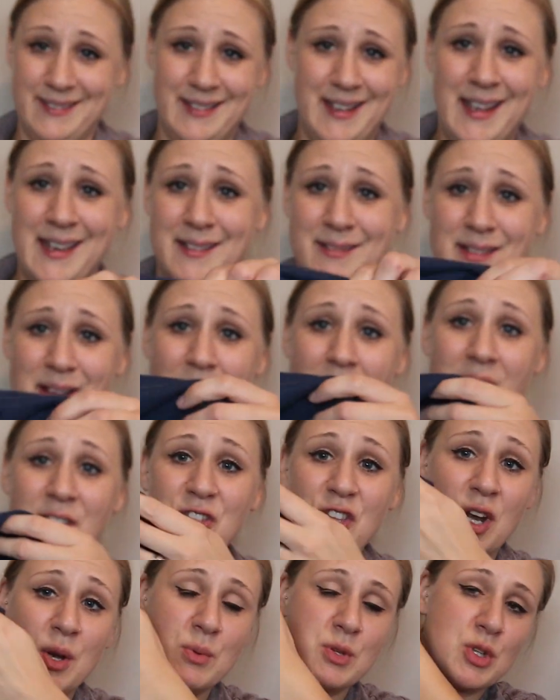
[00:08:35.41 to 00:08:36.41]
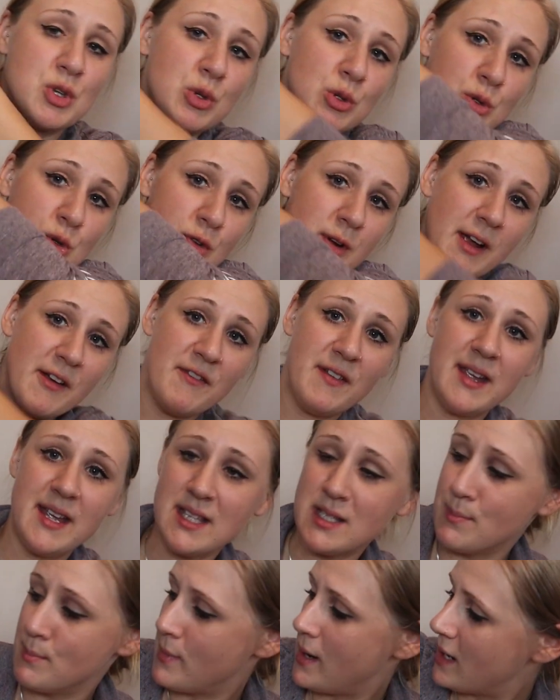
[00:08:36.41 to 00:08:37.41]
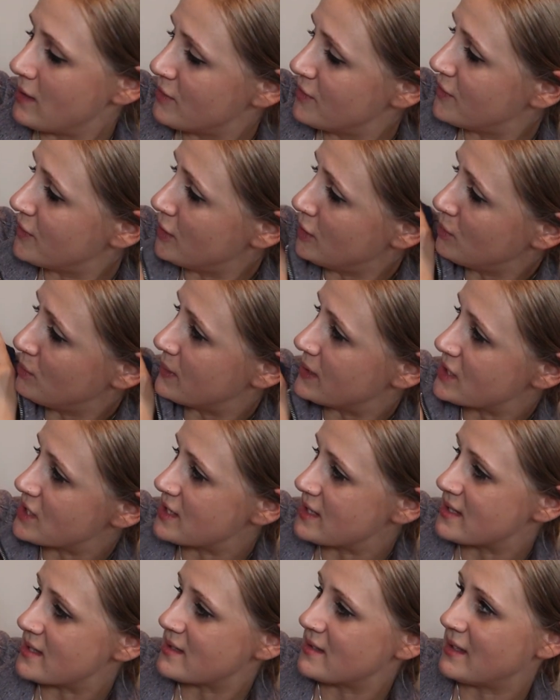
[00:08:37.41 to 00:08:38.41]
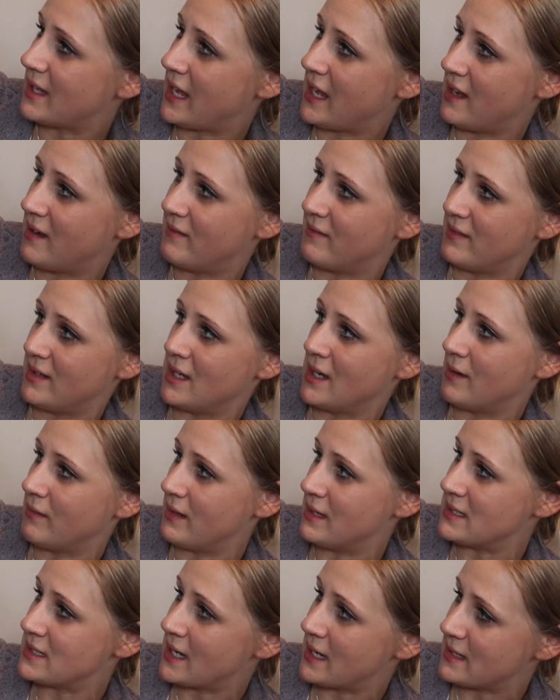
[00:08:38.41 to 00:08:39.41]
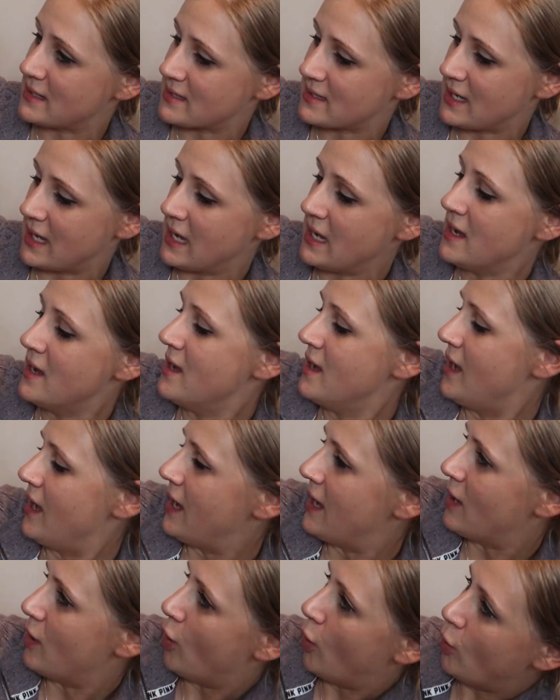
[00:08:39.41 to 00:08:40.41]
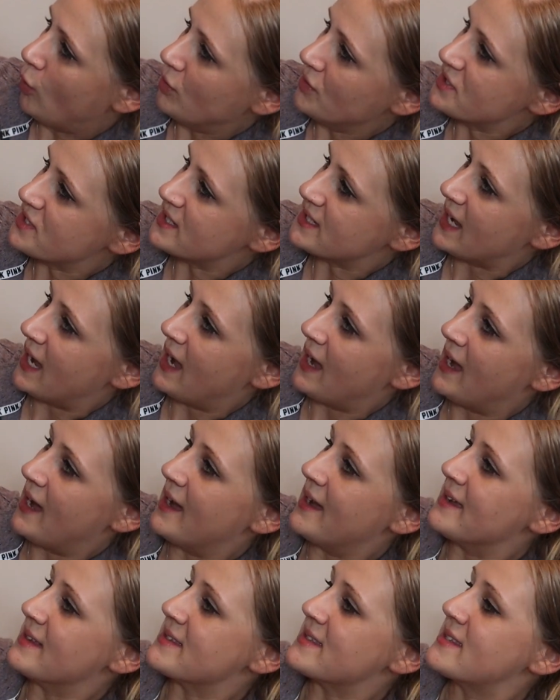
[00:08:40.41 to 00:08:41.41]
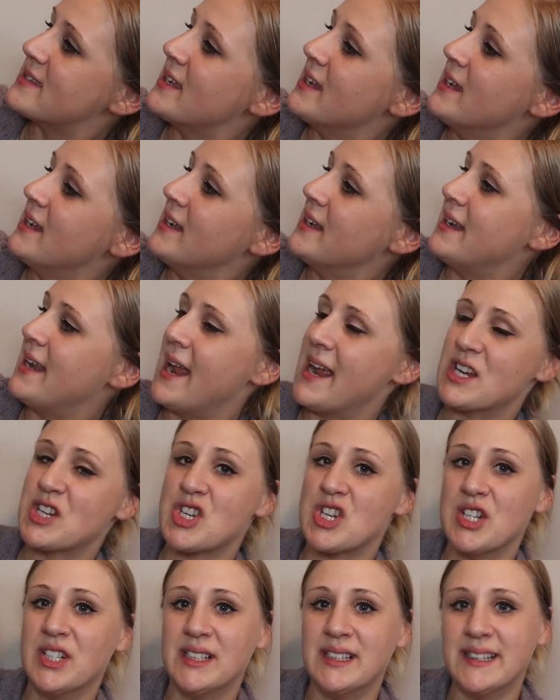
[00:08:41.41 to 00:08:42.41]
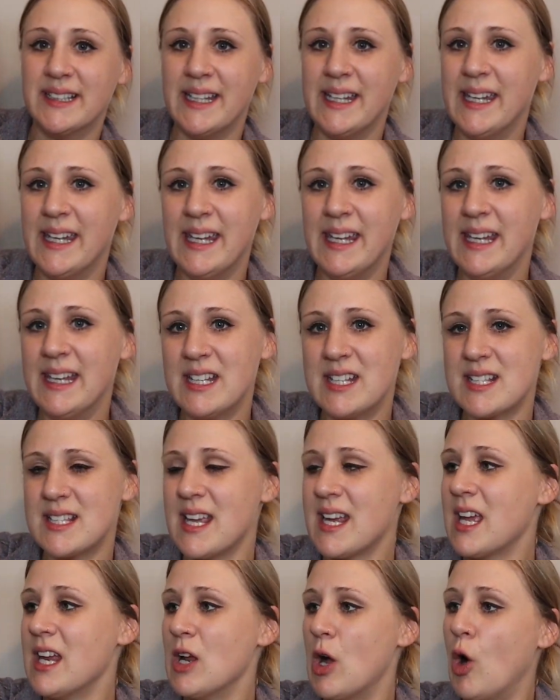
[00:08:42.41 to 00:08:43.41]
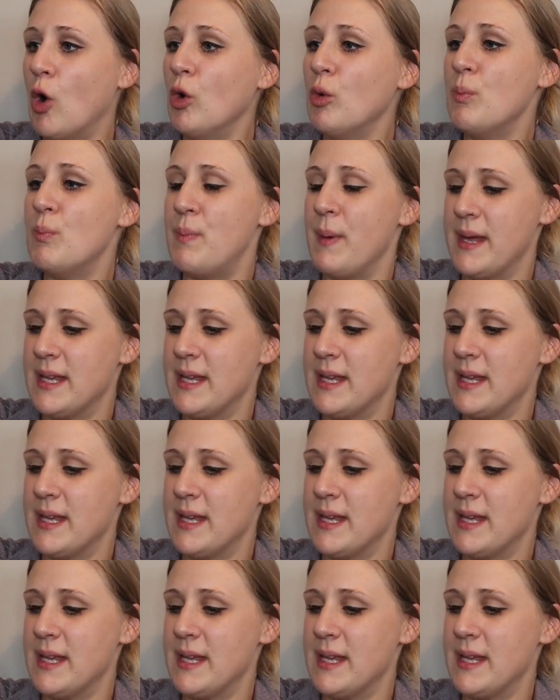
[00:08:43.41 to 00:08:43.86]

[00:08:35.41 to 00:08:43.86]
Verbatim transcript: I don't know. I thought it was cool graphic. It's Maryville, which is here, you know, in Tennessee. Uh, All Stars, National League, just like an old